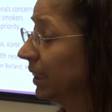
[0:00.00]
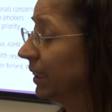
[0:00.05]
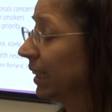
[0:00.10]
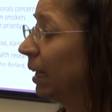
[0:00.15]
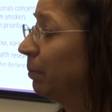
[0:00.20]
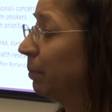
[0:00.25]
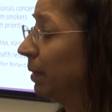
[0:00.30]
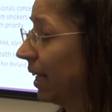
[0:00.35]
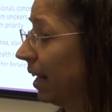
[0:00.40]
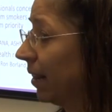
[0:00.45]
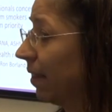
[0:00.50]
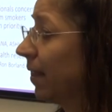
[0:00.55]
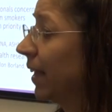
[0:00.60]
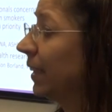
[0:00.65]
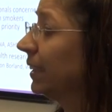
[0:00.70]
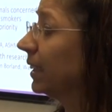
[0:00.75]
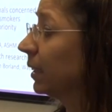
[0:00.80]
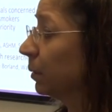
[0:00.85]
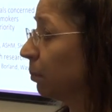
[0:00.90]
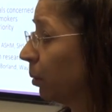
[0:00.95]
statement now that
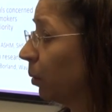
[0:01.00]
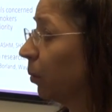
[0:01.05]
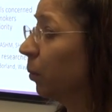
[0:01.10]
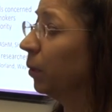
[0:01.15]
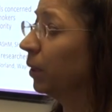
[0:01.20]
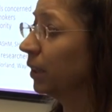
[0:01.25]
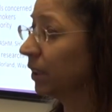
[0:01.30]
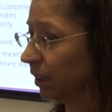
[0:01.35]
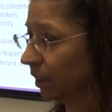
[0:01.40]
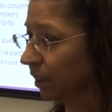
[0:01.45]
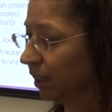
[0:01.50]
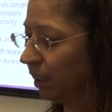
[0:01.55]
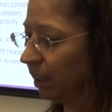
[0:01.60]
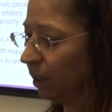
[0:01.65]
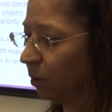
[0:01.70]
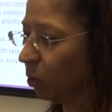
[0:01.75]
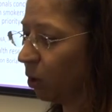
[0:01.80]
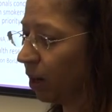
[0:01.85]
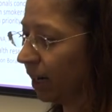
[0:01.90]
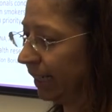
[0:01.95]
they support
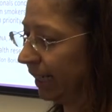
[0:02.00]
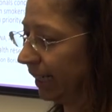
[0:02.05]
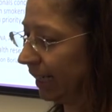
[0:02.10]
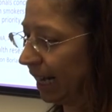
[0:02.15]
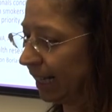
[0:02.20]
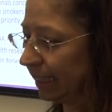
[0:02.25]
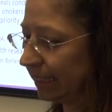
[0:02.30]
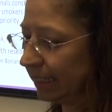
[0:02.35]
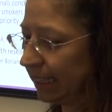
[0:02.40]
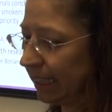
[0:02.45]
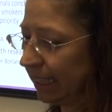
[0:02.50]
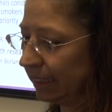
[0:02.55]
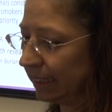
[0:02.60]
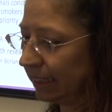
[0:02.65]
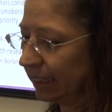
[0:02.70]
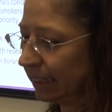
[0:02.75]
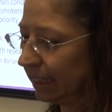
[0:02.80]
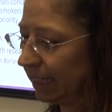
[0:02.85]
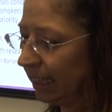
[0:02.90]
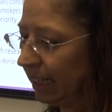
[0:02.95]
widening
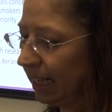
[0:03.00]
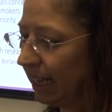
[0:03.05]
access.